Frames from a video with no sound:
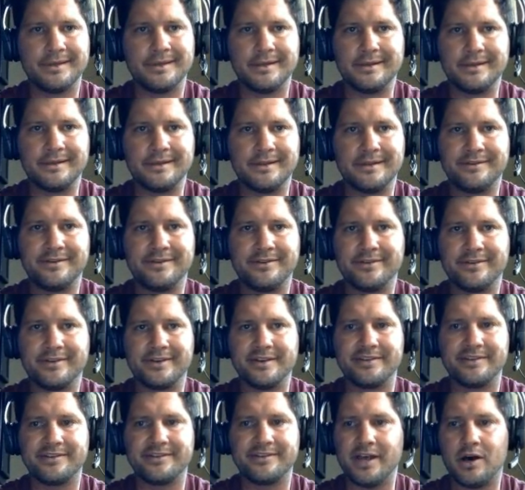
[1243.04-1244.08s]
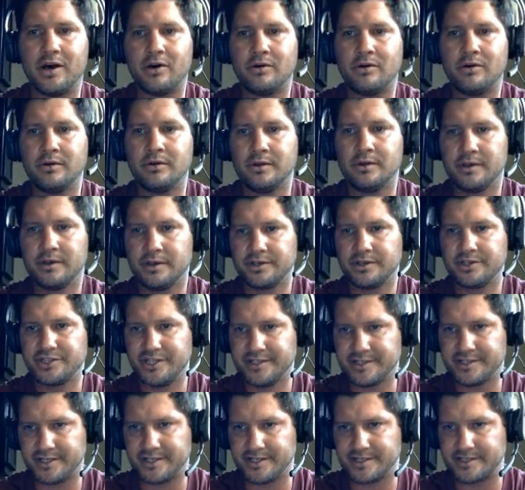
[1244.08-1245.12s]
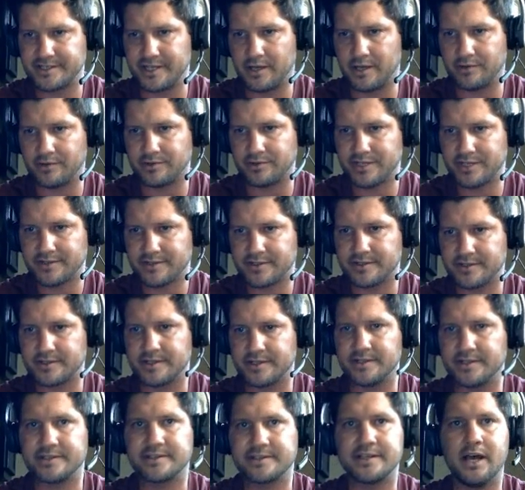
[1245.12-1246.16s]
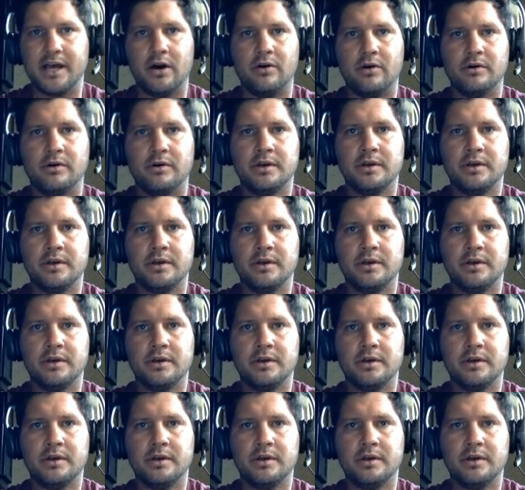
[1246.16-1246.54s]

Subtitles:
this isn't going to sell. She's going to sell. Jessica's going to sell.